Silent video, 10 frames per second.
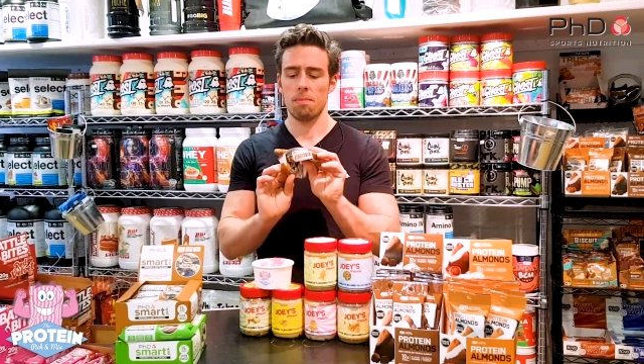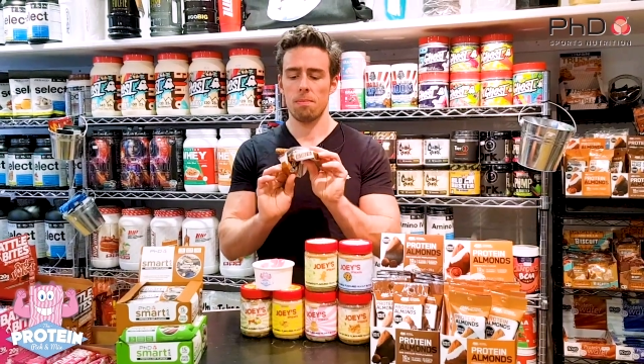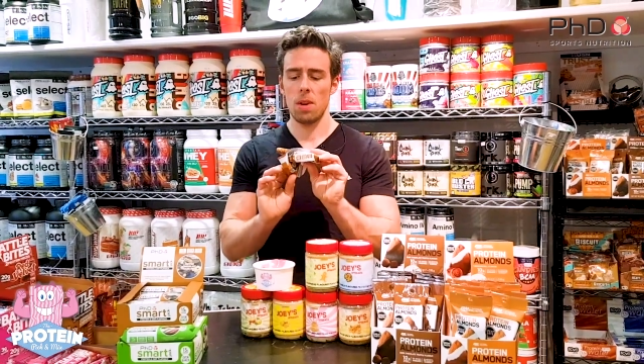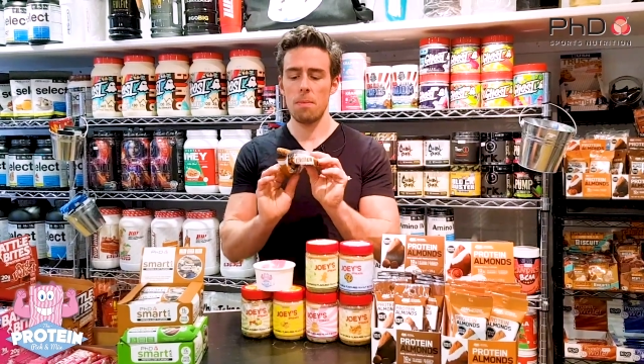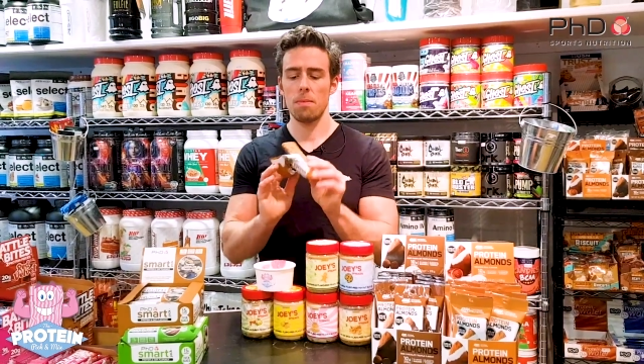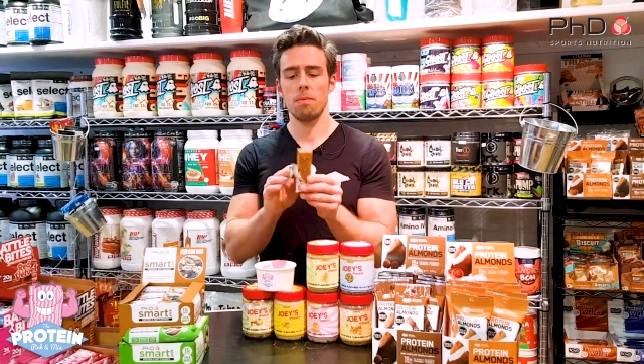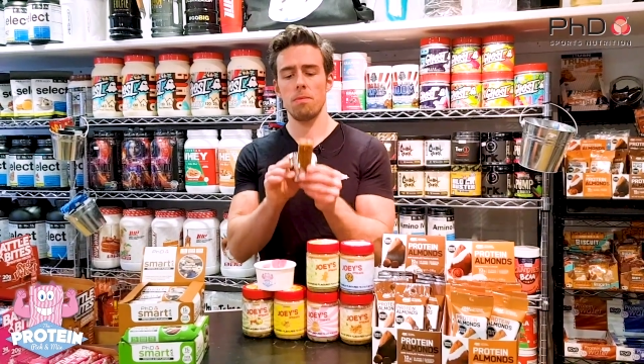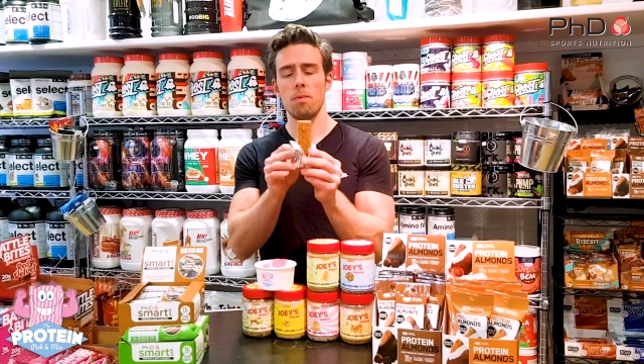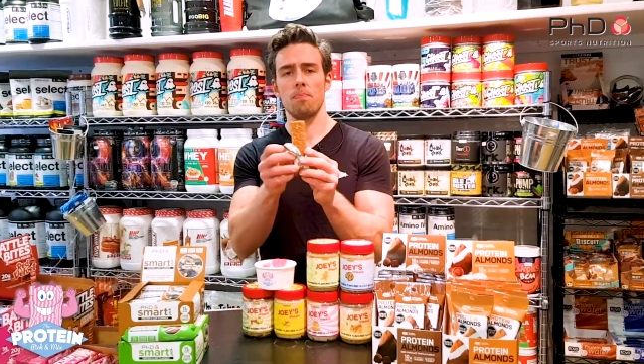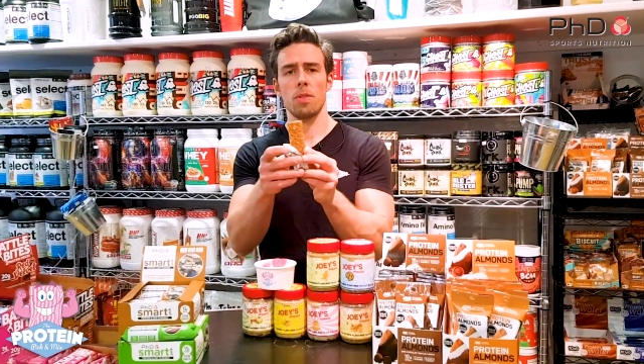Yep,
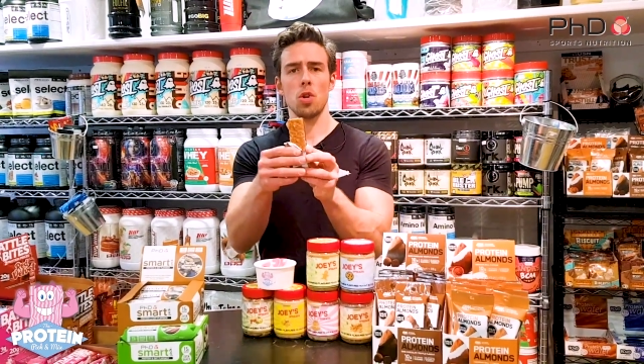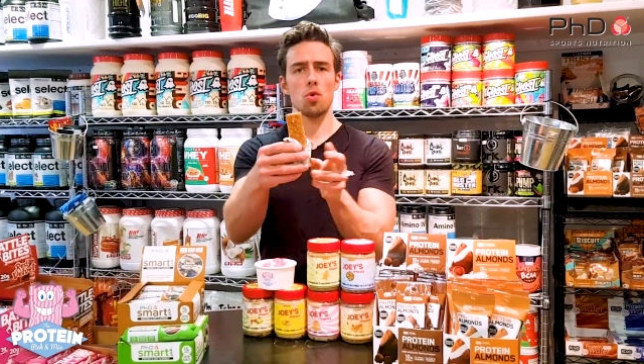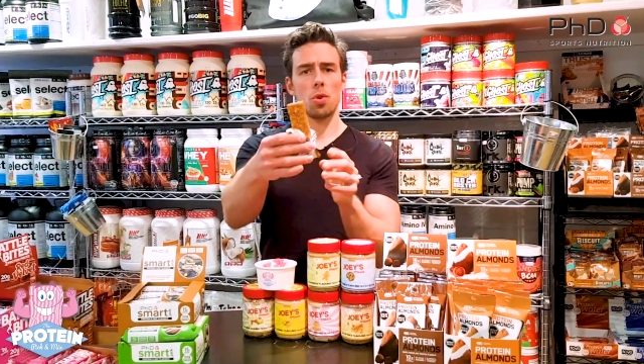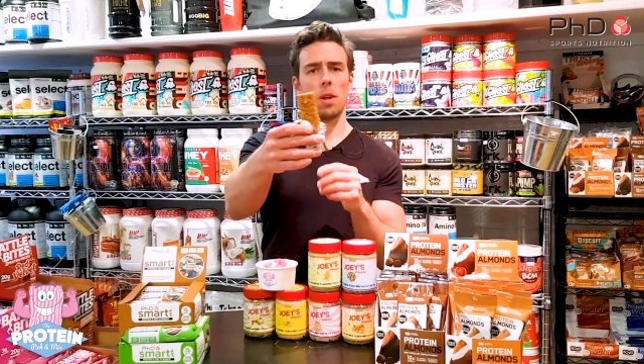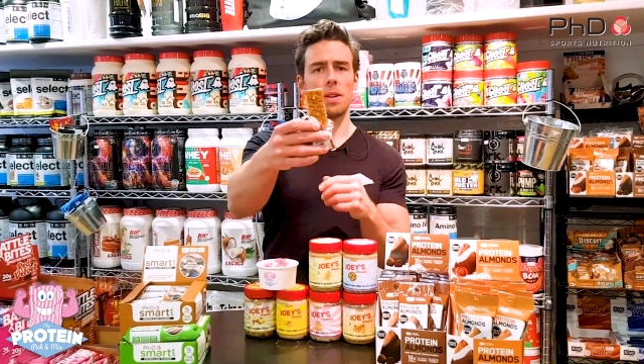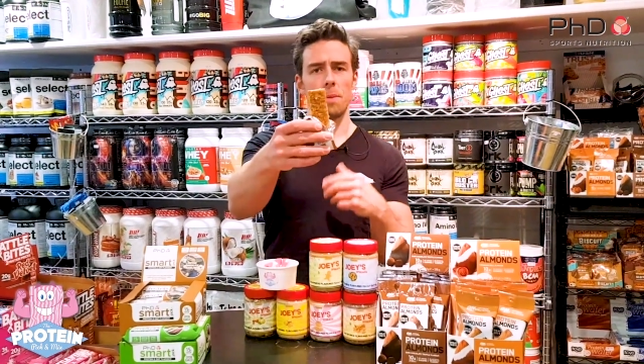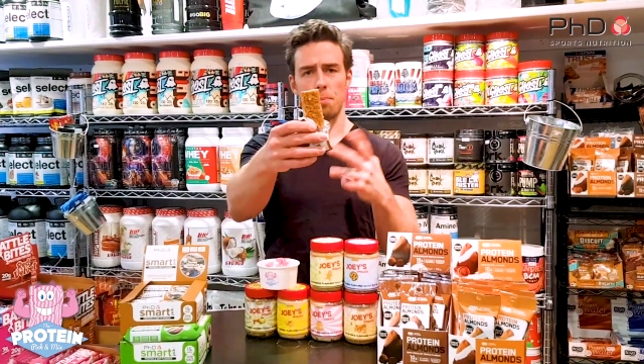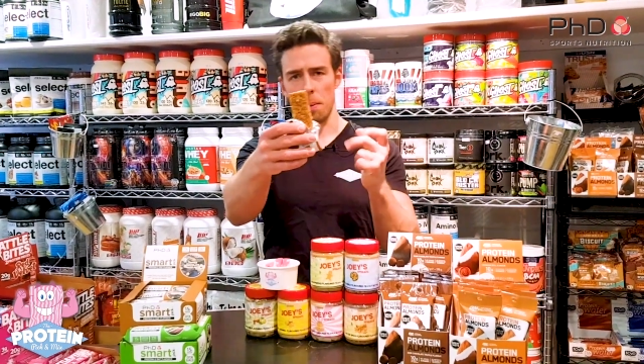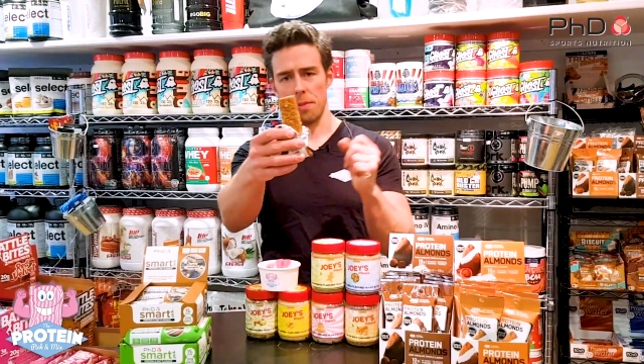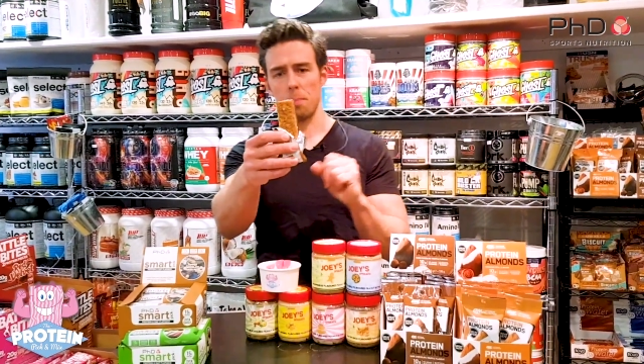usual, and you
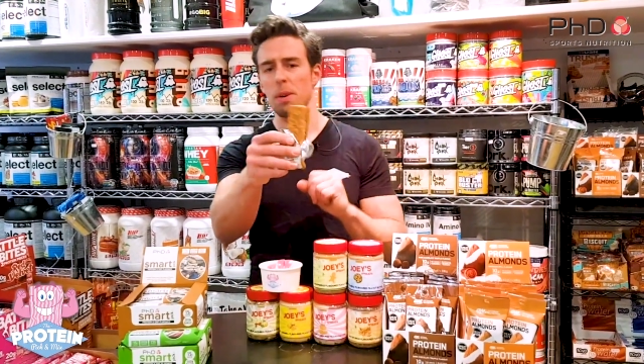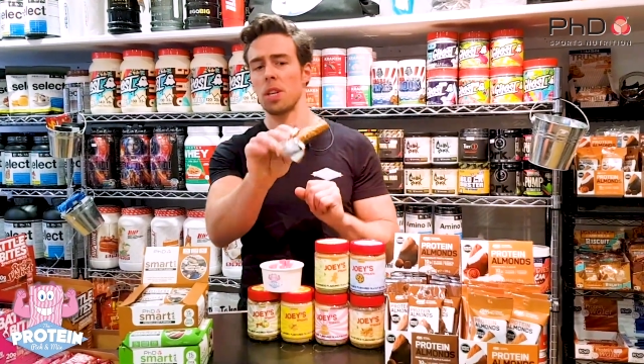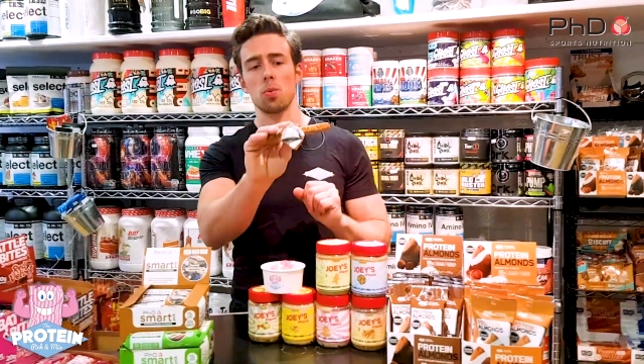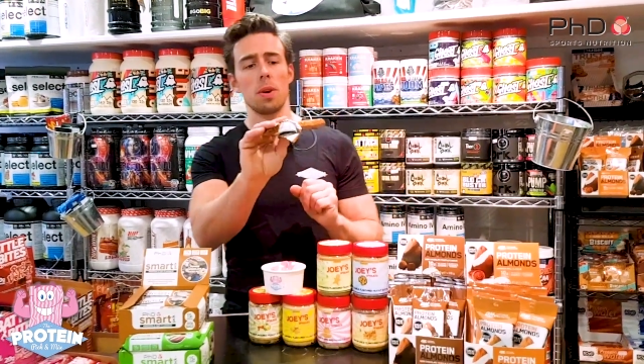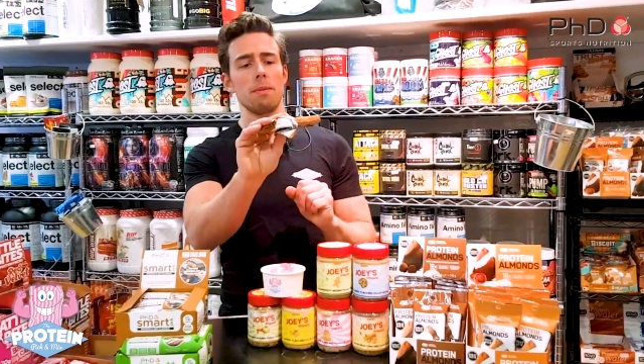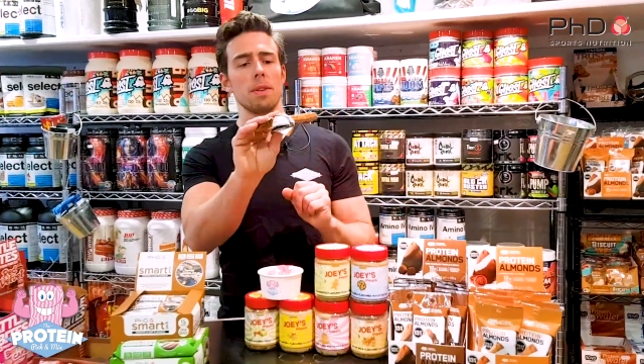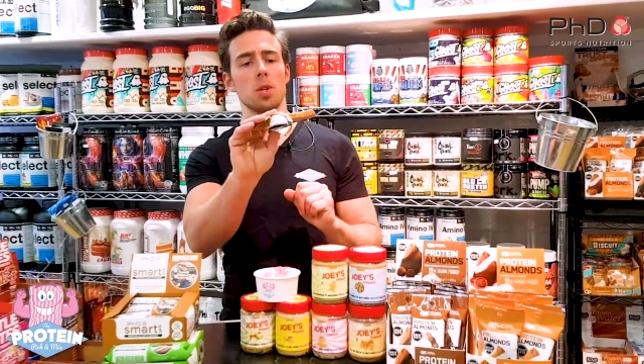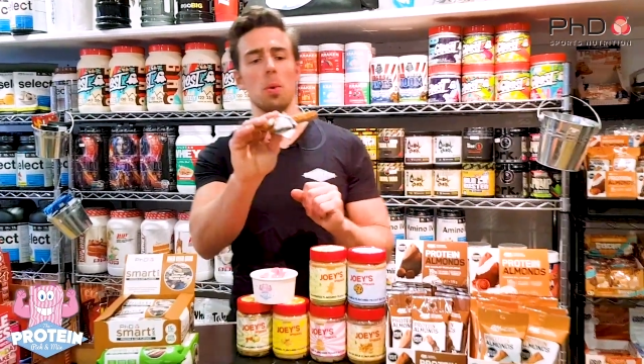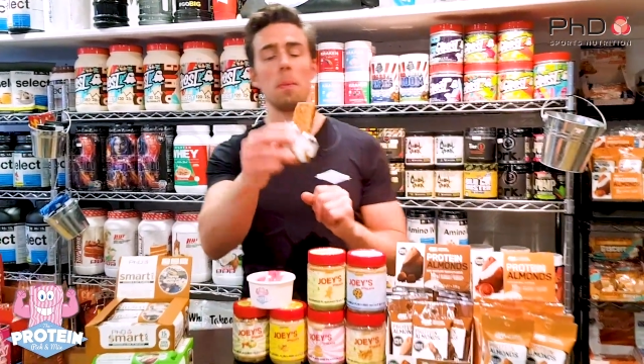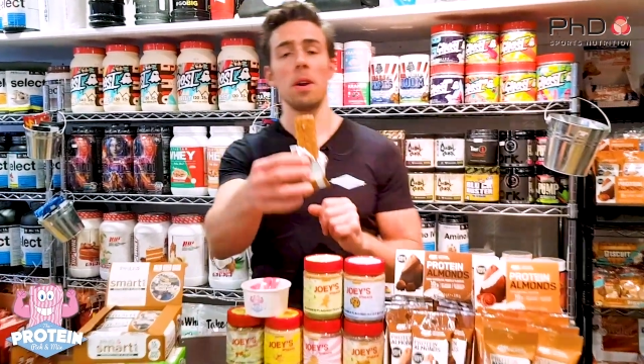probably have to bring this one in for this
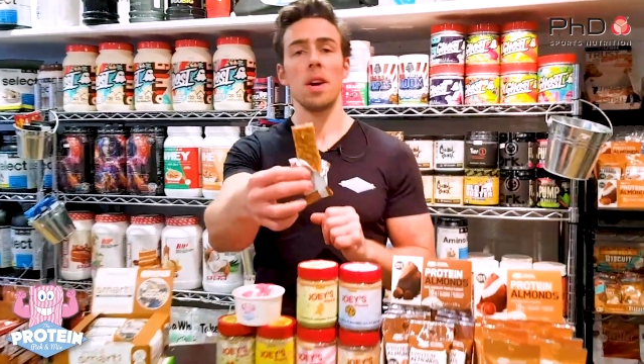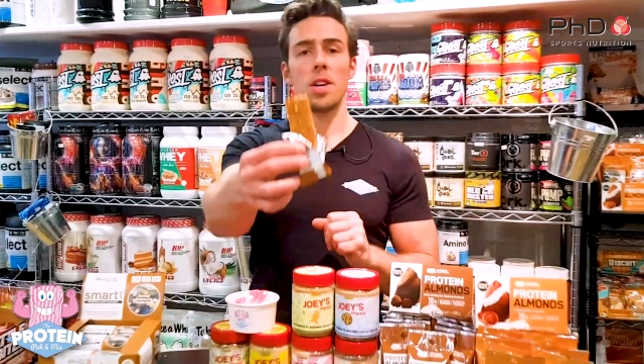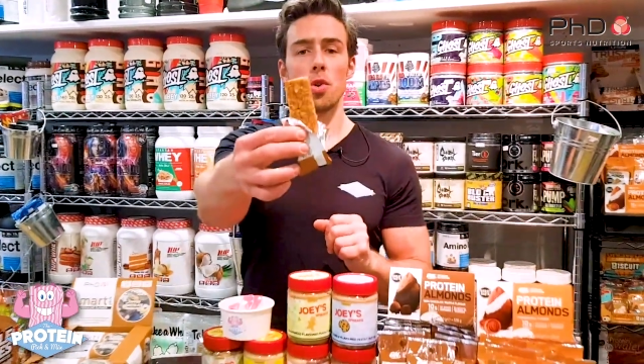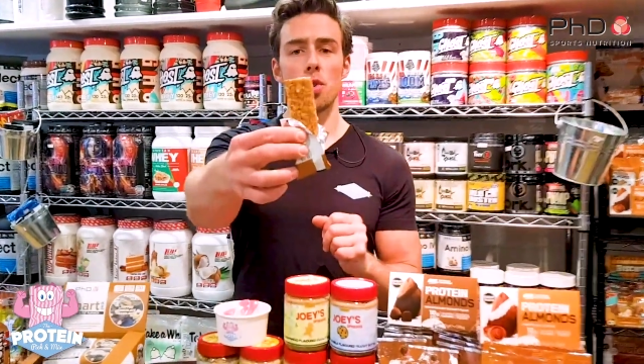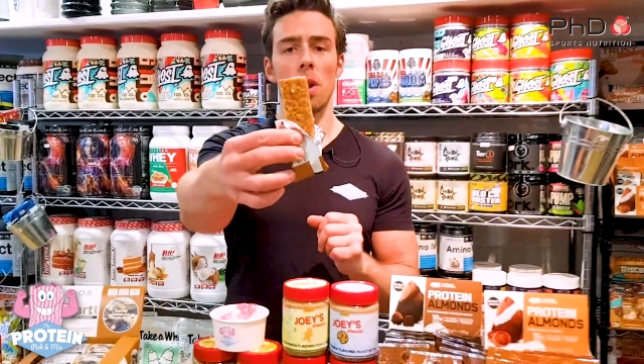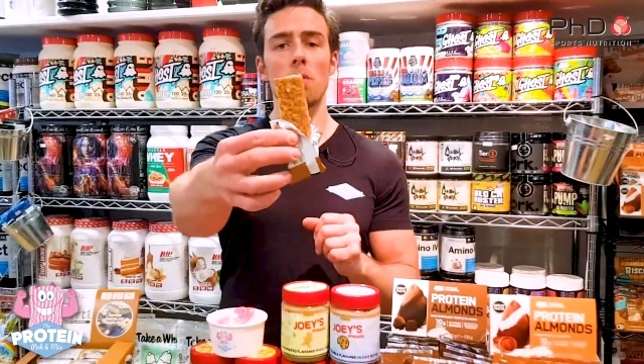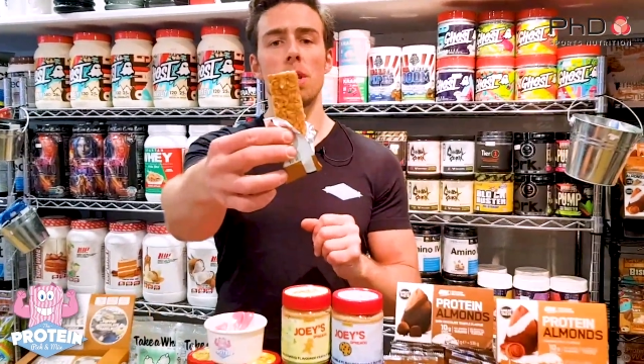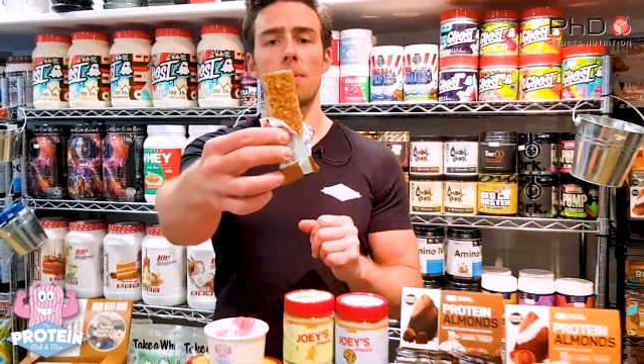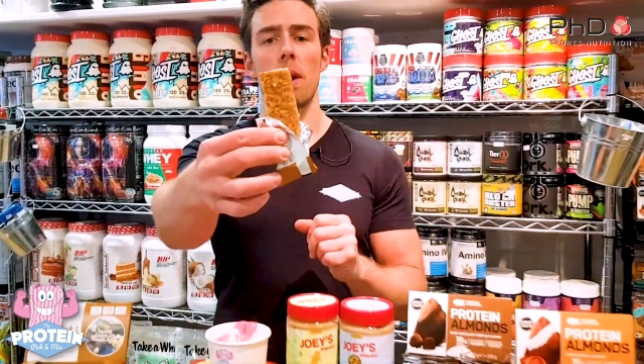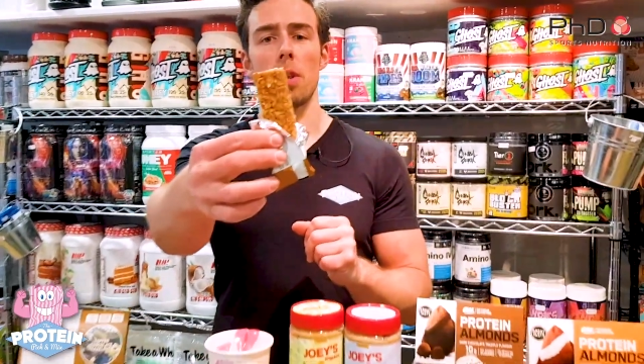one, but usual
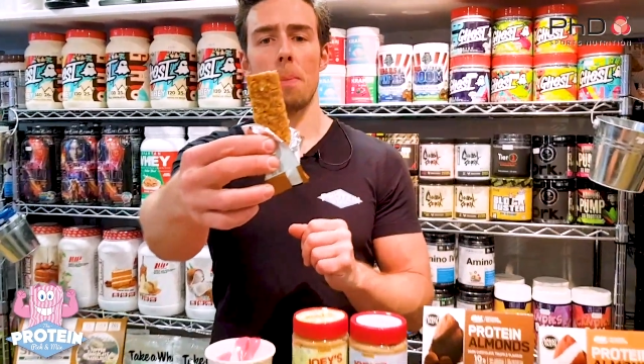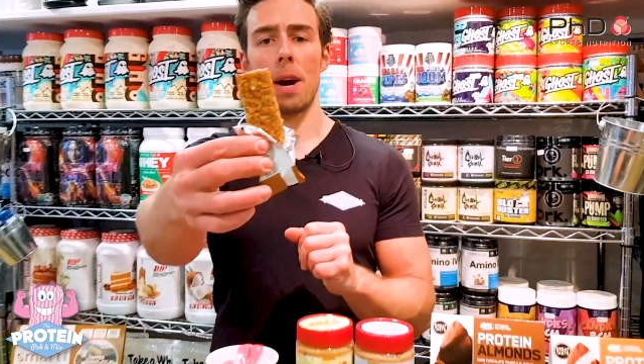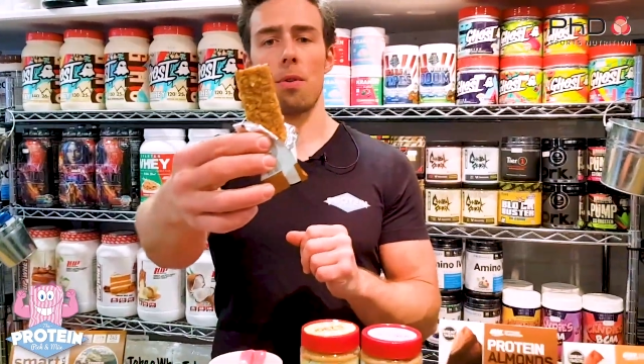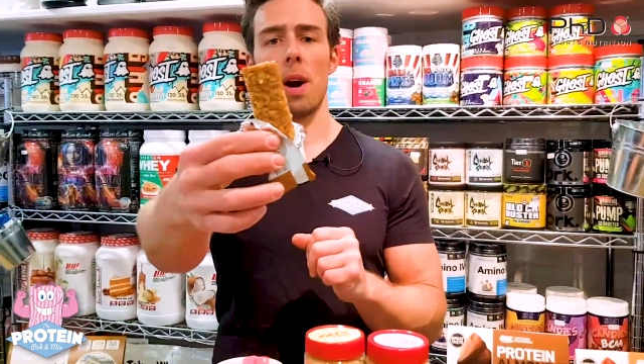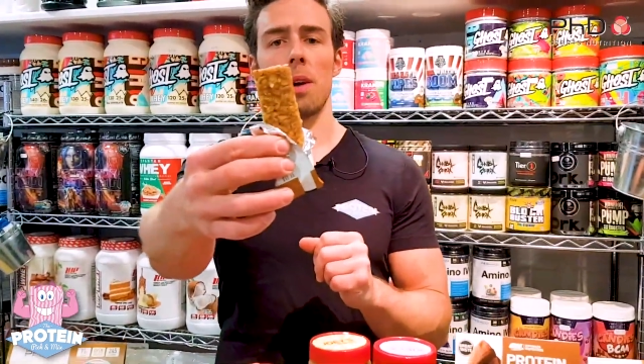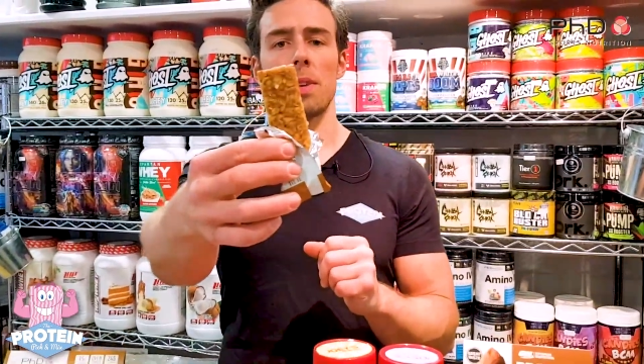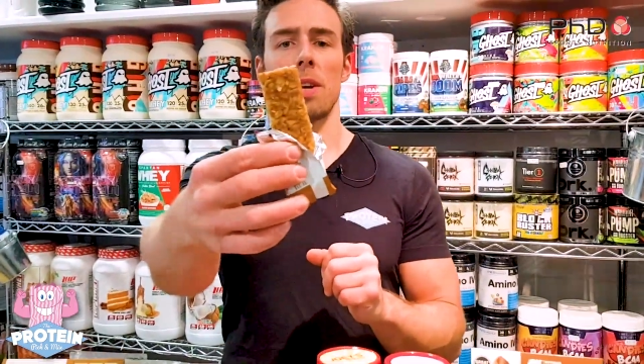oaty fare on the background.